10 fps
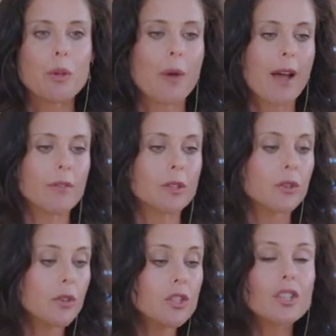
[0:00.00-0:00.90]
what you have, because
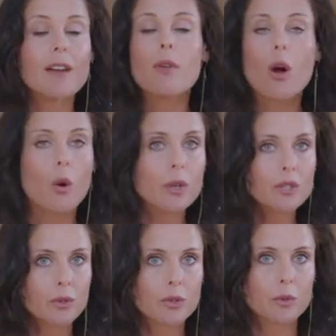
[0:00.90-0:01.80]
a good chef
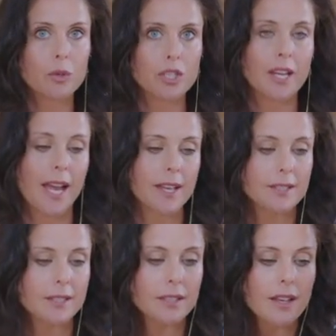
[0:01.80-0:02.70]
always uses what she
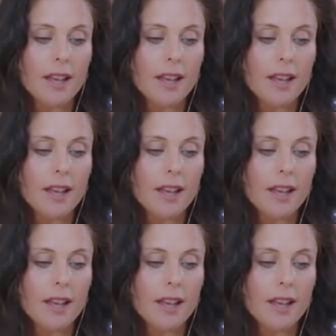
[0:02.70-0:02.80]
has.